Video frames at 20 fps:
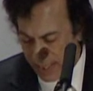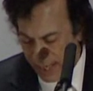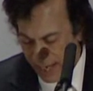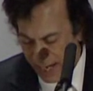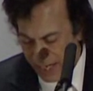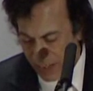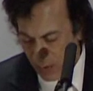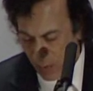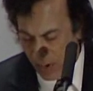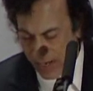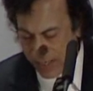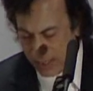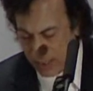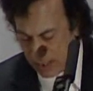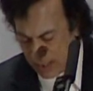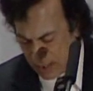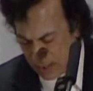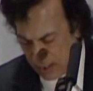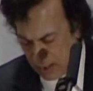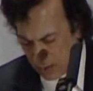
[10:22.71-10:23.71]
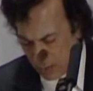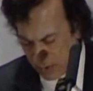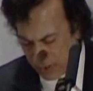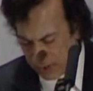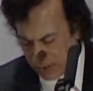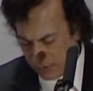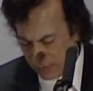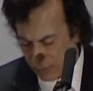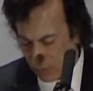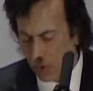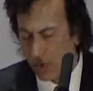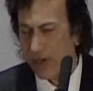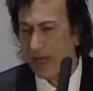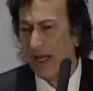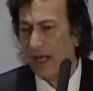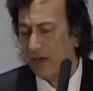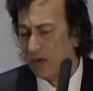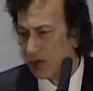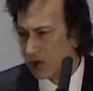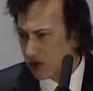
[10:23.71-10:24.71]
Anyway,
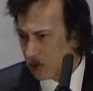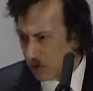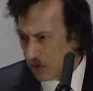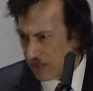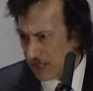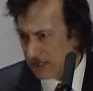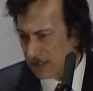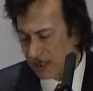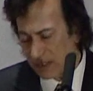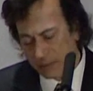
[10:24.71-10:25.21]
Cristofori understood this,